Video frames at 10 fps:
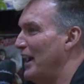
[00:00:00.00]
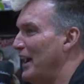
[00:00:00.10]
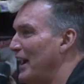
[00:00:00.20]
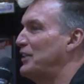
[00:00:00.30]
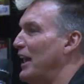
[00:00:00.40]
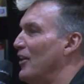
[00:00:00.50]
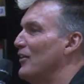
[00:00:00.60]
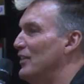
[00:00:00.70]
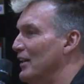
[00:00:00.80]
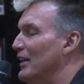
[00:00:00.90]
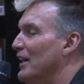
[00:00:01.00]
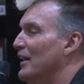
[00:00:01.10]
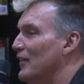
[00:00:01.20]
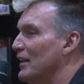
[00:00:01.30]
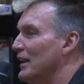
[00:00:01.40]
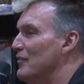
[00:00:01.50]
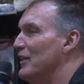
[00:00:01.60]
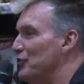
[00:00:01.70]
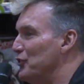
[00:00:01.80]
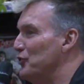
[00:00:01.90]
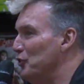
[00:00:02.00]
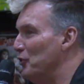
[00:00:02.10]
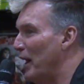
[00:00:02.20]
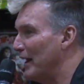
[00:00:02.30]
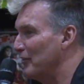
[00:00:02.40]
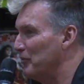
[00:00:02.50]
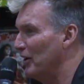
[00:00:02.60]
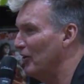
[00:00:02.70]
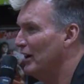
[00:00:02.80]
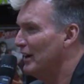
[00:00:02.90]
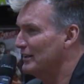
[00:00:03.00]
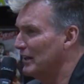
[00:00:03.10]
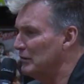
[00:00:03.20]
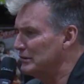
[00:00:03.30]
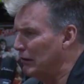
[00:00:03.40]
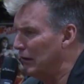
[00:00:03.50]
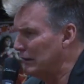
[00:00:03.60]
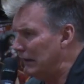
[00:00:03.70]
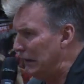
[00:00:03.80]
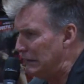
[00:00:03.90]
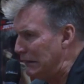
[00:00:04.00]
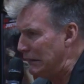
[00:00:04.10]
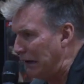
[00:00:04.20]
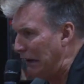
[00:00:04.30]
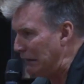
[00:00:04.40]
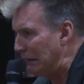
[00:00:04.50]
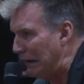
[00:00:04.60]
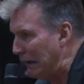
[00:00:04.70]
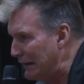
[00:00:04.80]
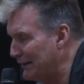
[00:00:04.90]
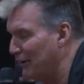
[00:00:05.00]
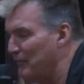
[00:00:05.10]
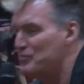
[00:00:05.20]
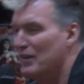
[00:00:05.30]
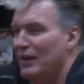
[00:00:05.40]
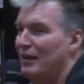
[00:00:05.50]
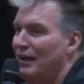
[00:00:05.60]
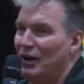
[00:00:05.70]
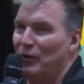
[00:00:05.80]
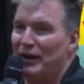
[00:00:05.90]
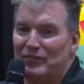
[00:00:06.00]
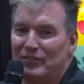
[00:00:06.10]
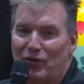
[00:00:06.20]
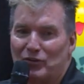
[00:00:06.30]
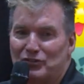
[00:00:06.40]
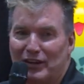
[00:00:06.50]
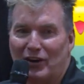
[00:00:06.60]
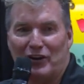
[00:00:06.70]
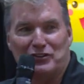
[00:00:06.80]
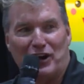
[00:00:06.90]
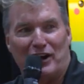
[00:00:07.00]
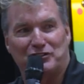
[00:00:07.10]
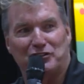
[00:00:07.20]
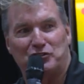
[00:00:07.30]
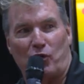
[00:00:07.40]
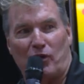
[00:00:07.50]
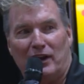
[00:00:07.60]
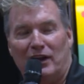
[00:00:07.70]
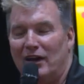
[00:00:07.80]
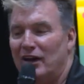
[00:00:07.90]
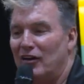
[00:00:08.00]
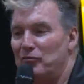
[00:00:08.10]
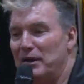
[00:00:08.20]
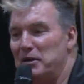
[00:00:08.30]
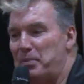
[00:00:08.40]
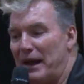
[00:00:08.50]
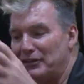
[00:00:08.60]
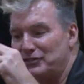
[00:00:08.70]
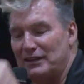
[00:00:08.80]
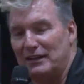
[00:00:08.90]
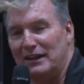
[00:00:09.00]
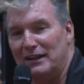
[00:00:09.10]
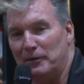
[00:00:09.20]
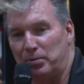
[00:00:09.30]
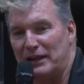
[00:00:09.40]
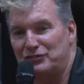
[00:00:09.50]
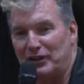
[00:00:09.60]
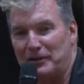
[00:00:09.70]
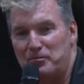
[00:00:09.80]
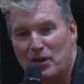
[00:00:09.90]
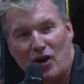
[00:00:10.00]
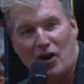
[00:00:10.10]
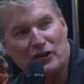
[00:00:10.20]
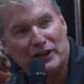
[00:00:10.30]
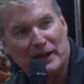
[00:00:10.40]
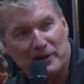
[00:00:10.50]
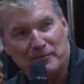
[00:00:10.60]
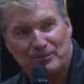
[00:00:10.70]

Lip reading: scared the living doo-doo out of him, you know, because I was talking like this, you know. Anyway, that was the Eric Johnson story of me passing the blessing on to him.